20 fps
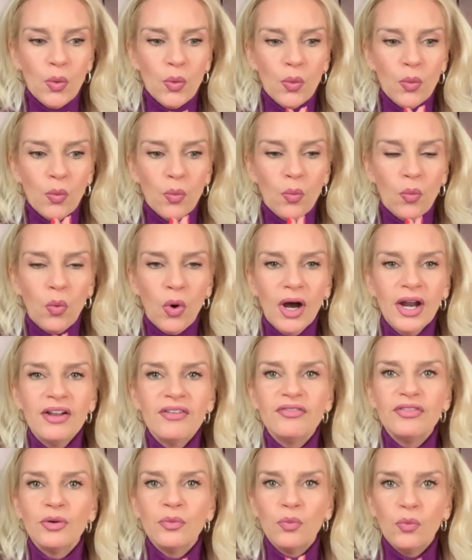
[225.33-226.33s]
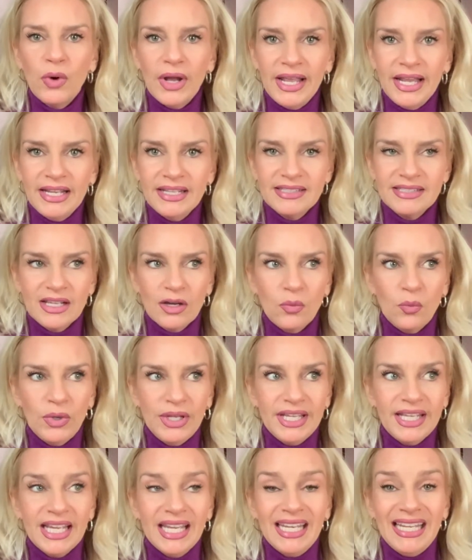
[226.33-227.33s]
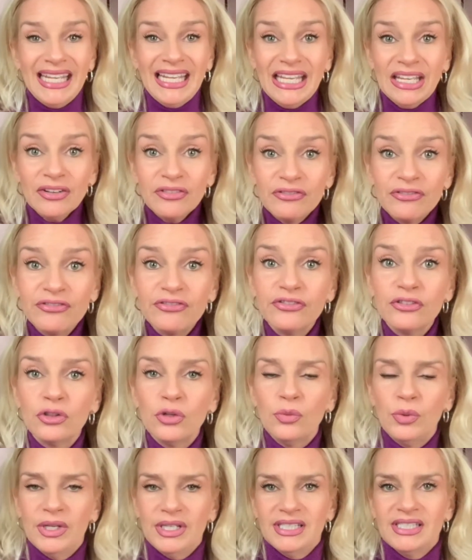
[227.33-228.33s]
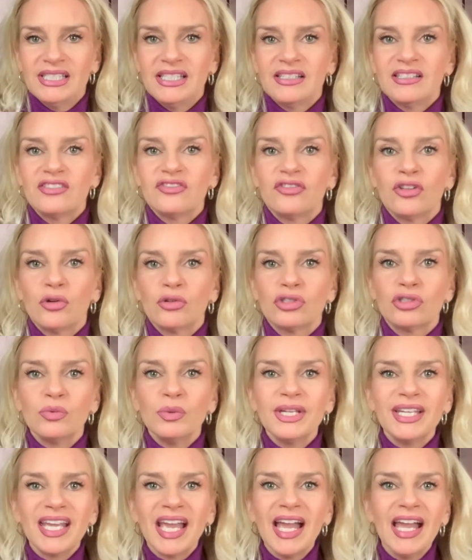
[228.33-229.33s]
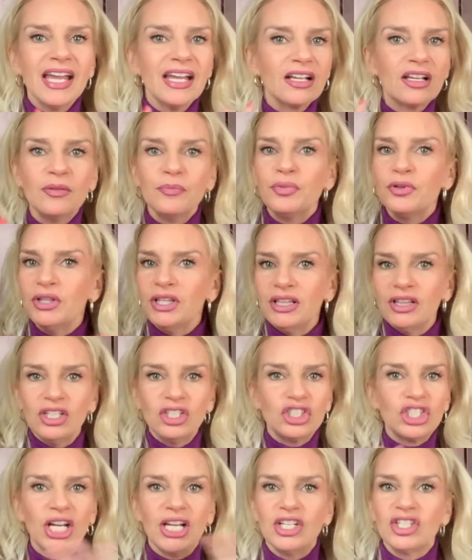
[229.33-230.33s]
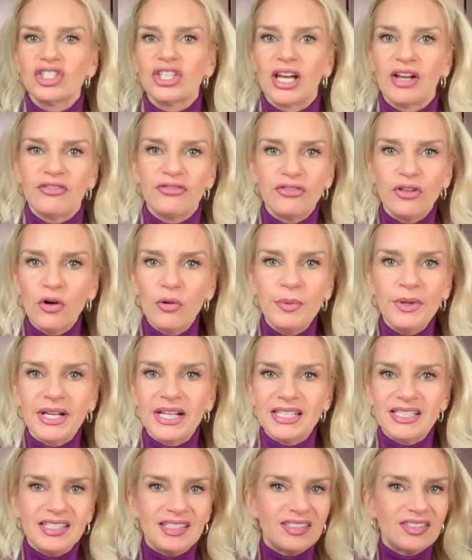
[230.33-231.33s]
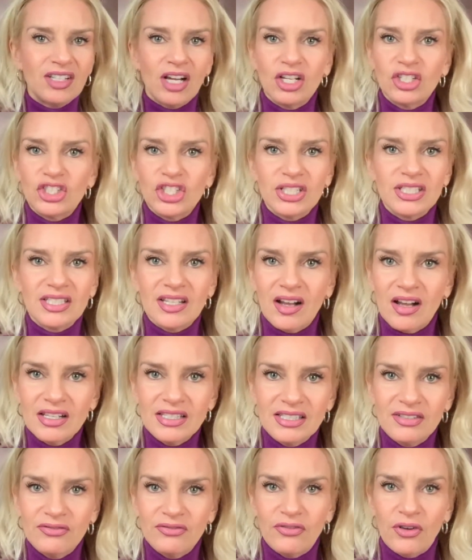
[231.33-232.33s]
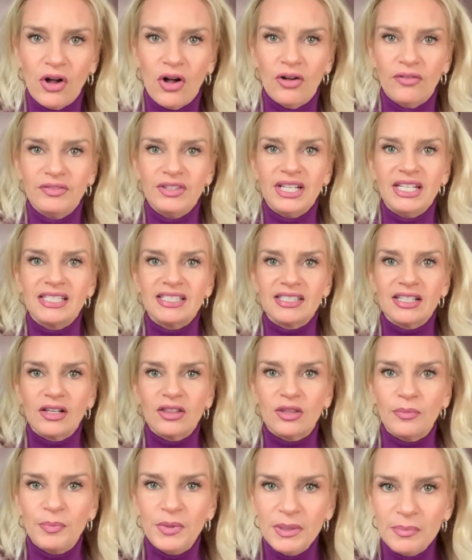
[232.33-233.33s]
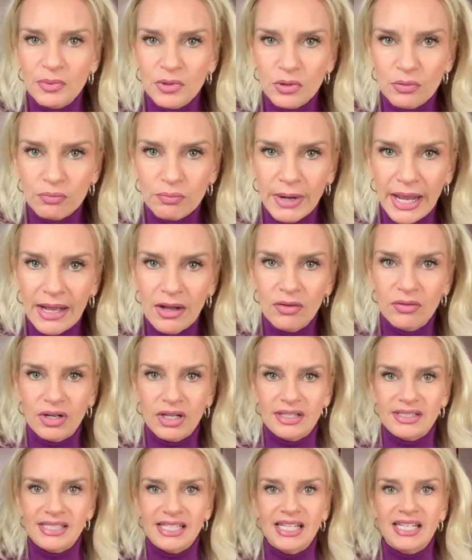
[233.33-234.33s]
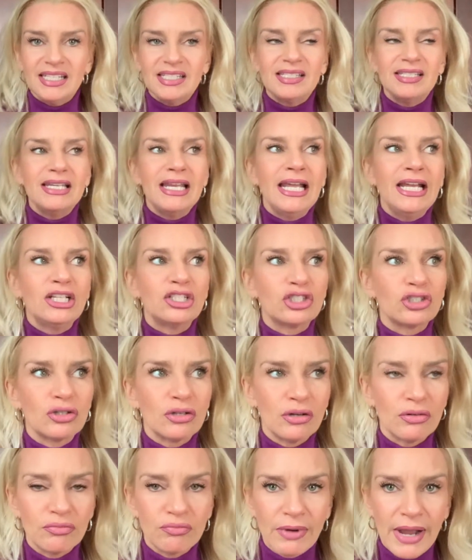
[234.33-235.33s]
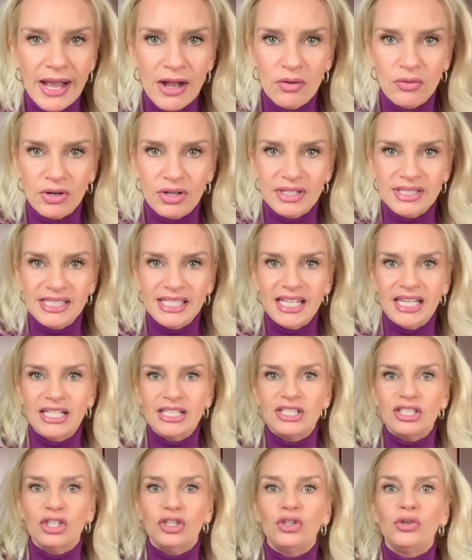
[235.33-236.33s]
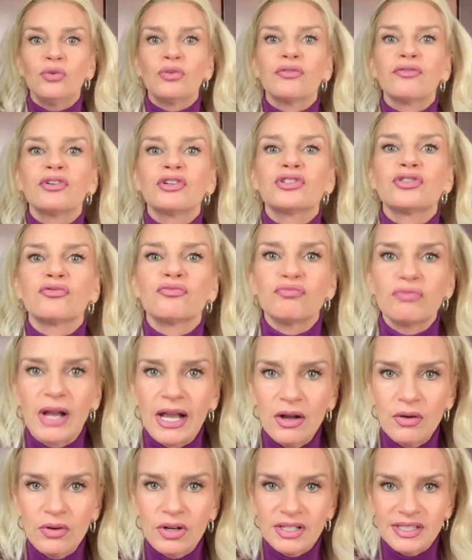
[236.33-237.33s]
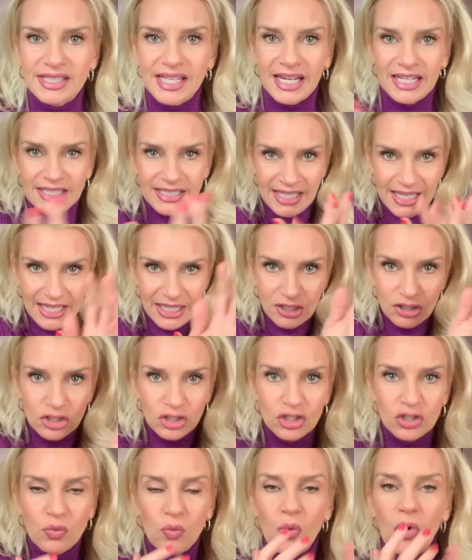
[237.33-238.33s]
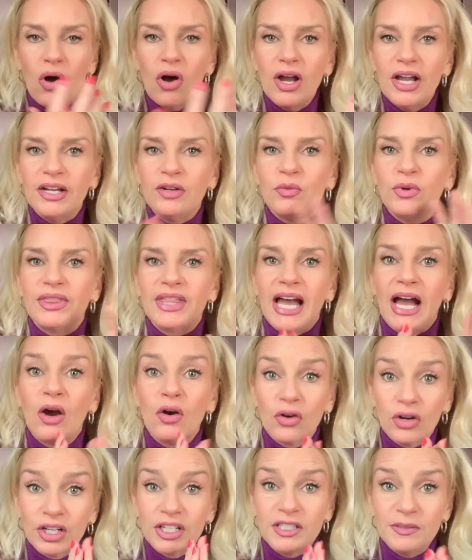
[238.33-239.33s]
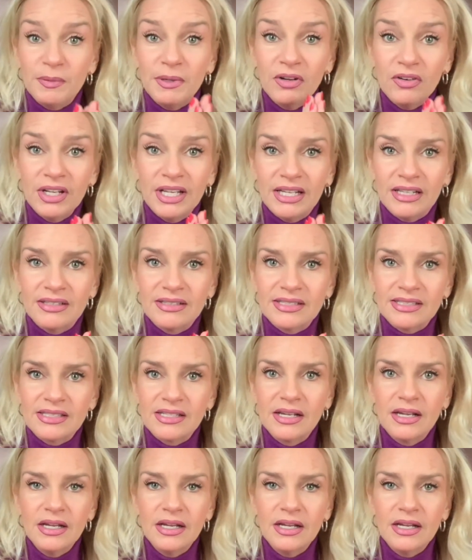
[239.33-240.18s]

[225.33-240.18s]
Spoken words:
one of the ways that we can influence this flow, so we can't completely change that flow because it's not just us involved, it's the people around us, it is nature around us, it is the universe around us that is intertwined with our experience.